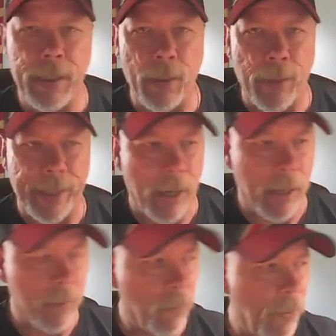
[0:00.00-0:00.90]
going
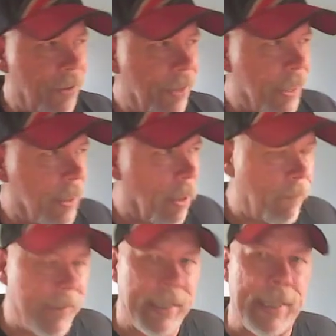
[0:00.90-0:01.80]
on with the
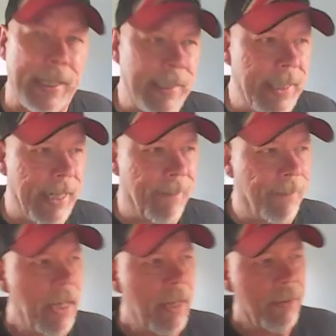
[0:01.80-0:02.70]
COVID-19.
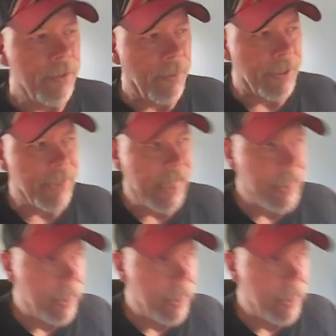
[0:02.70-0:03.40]
So the site that